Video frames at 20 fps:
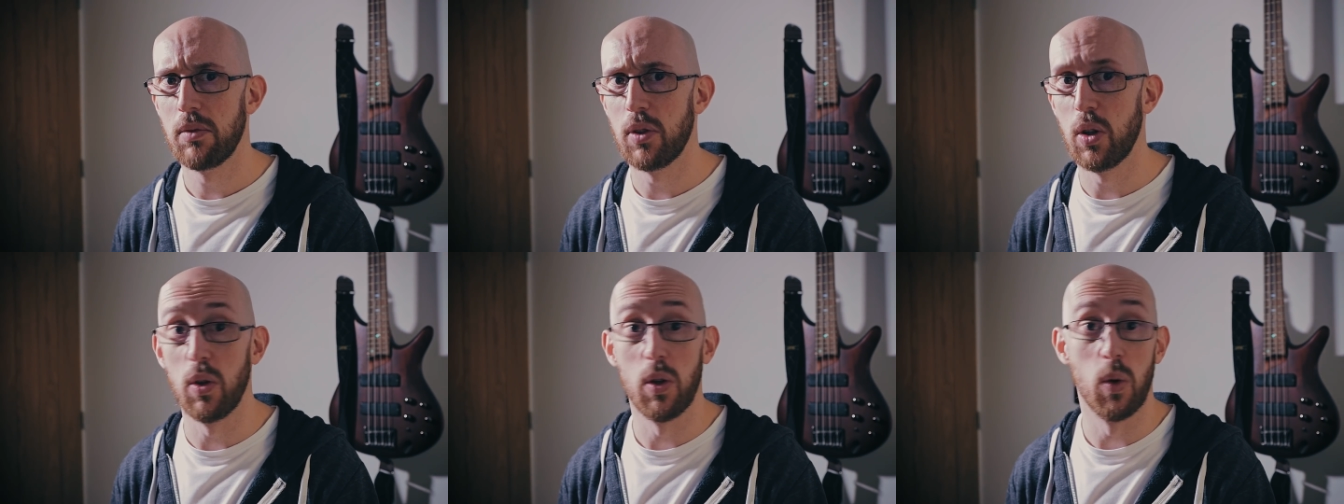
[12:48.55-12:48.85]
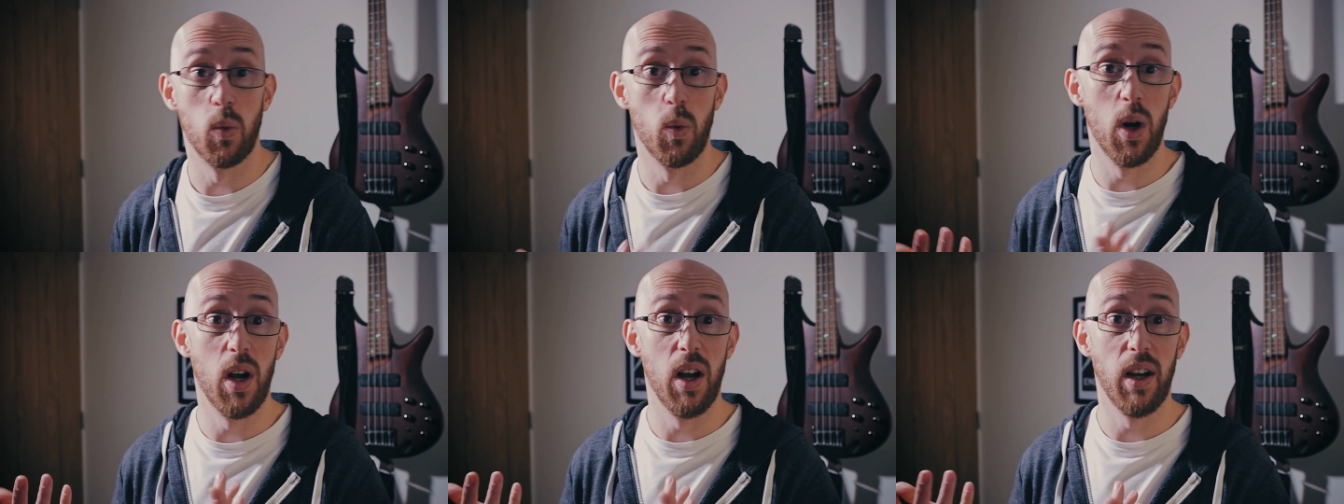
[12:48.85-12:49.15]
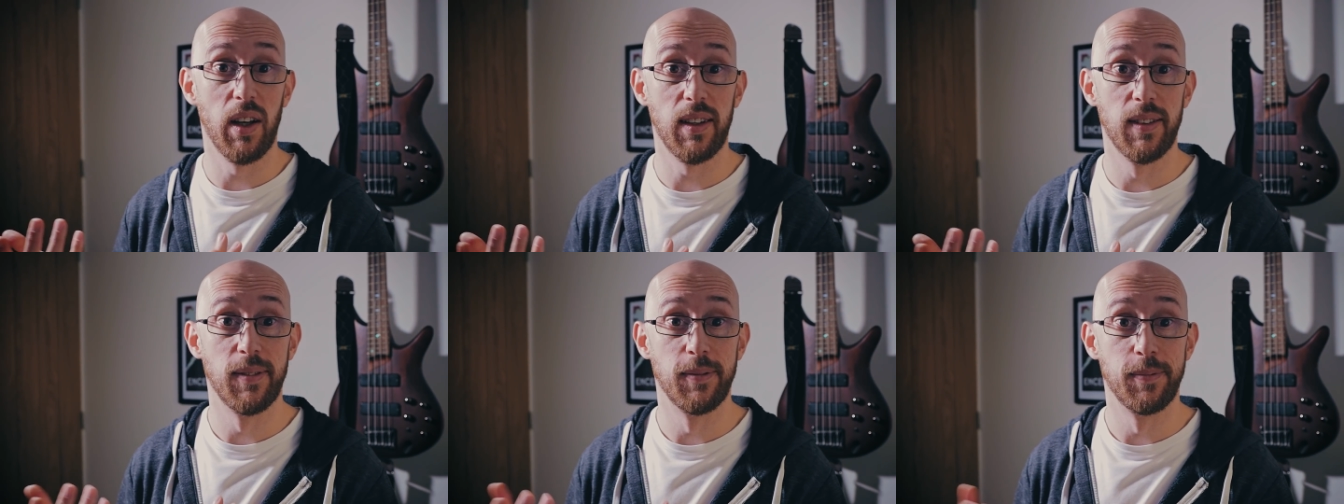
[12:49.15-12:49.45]
do the
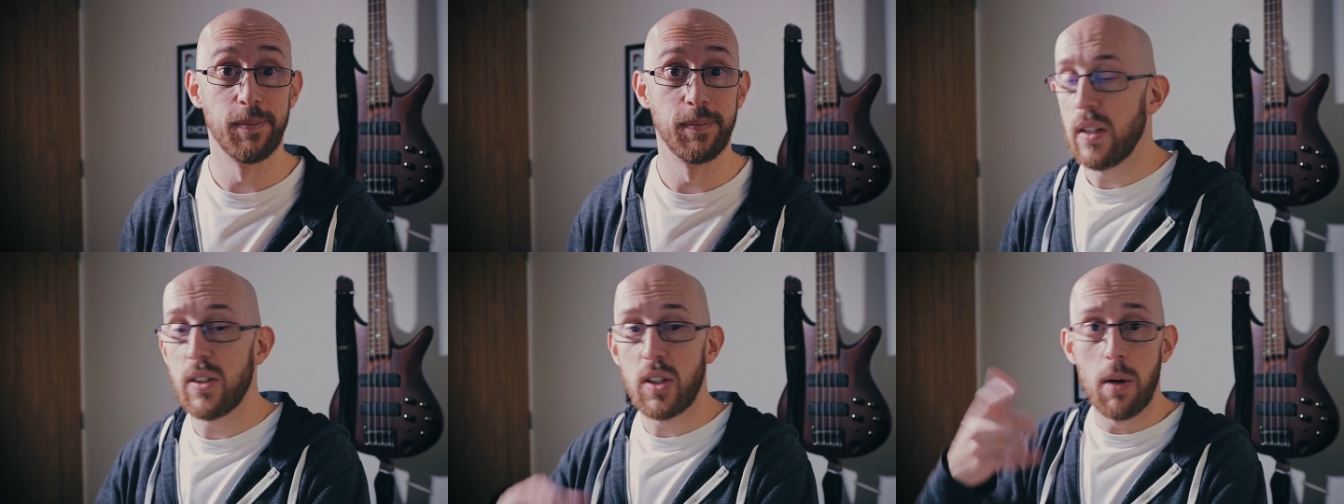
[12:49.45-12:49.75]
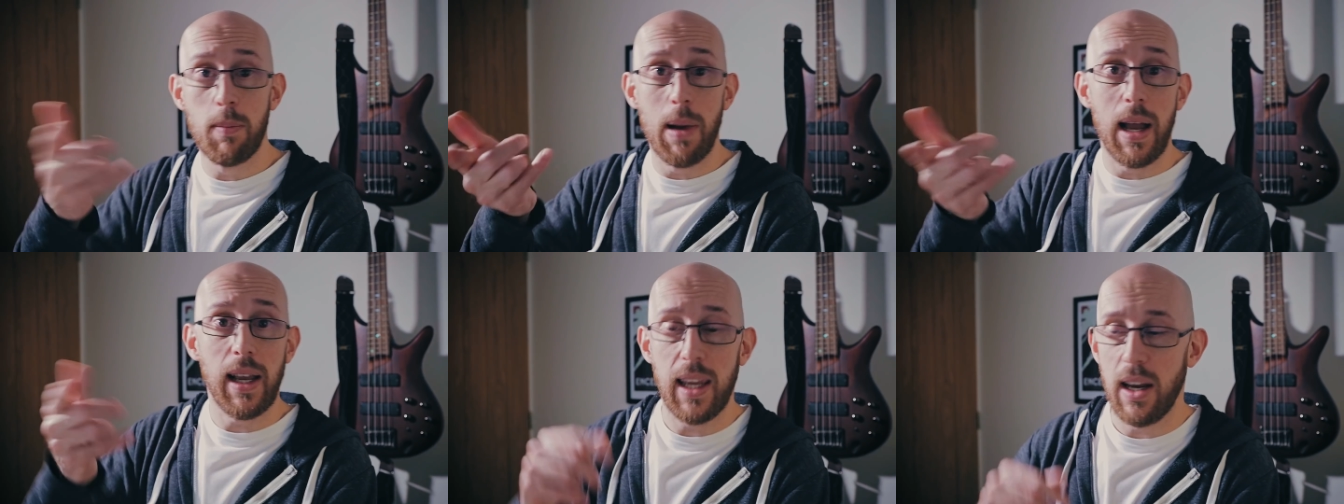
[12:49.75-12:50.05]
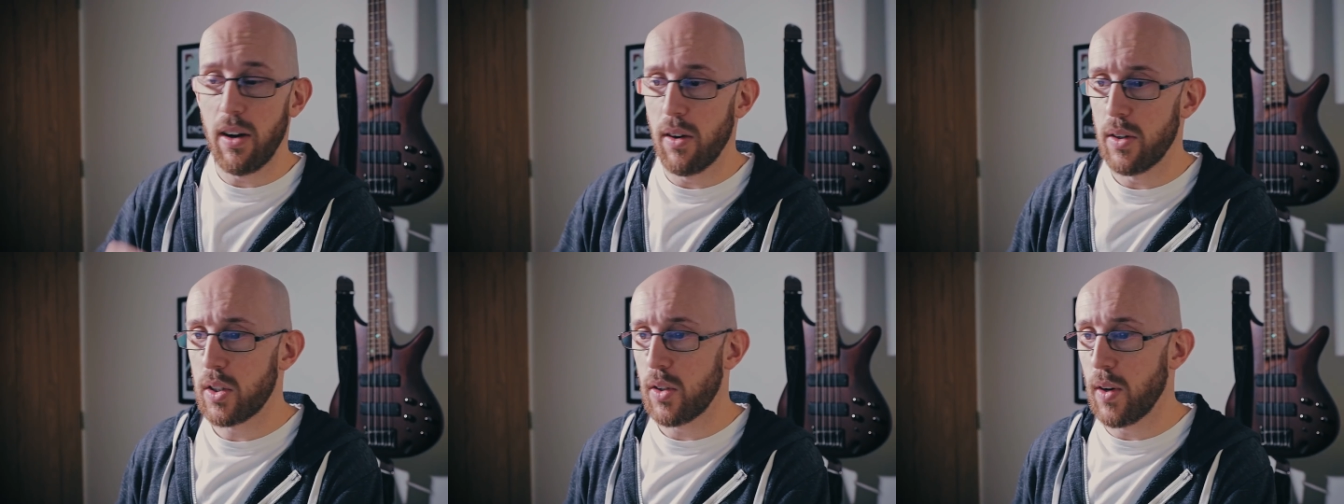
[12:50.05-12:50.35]
work. And so back
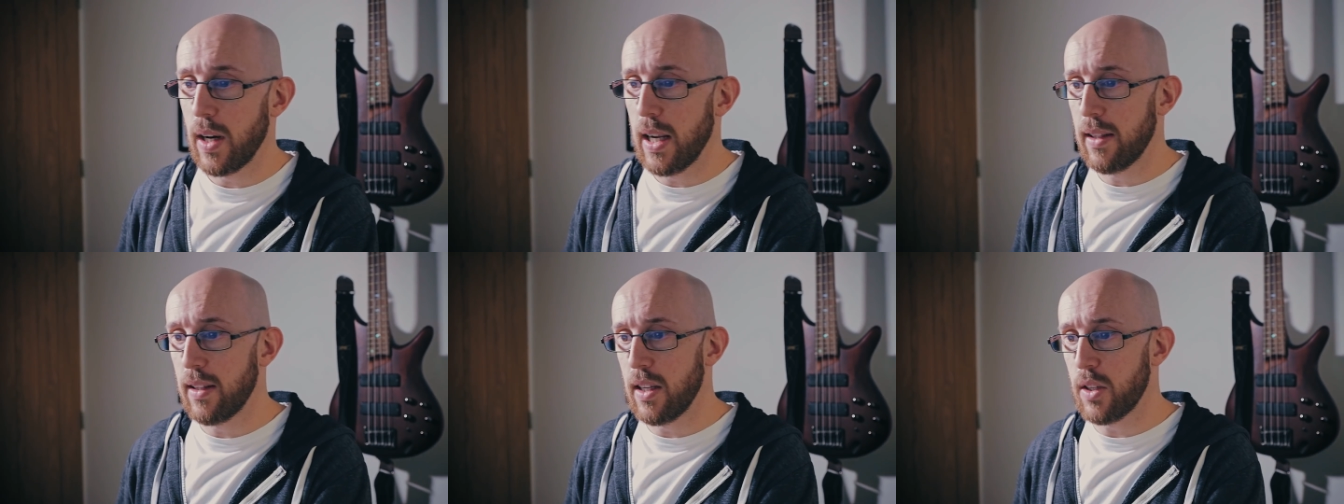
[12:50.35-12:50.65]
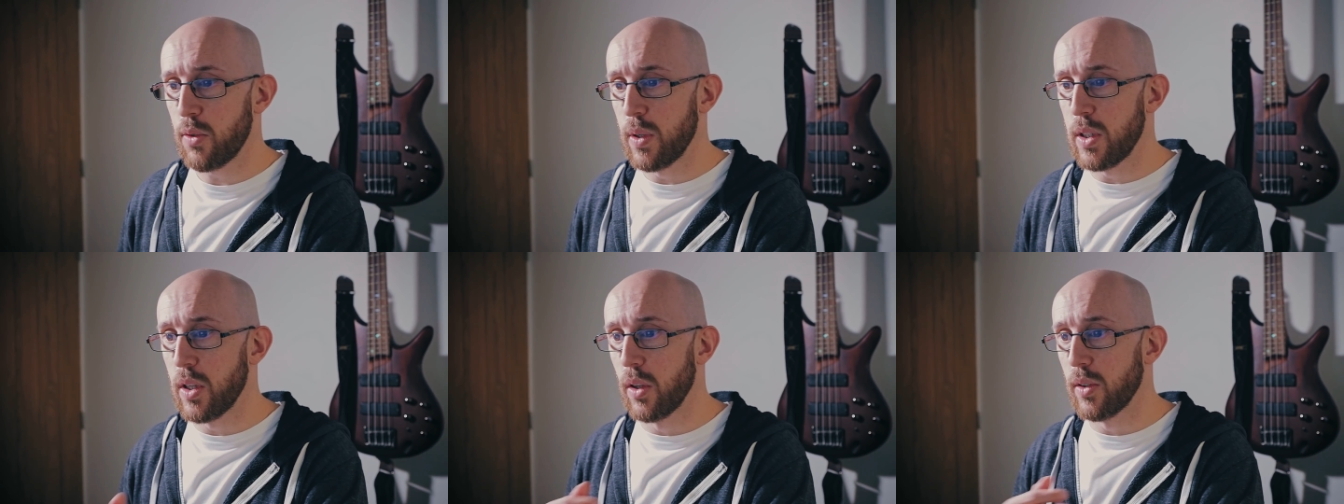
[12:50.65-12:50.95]
here on screen, this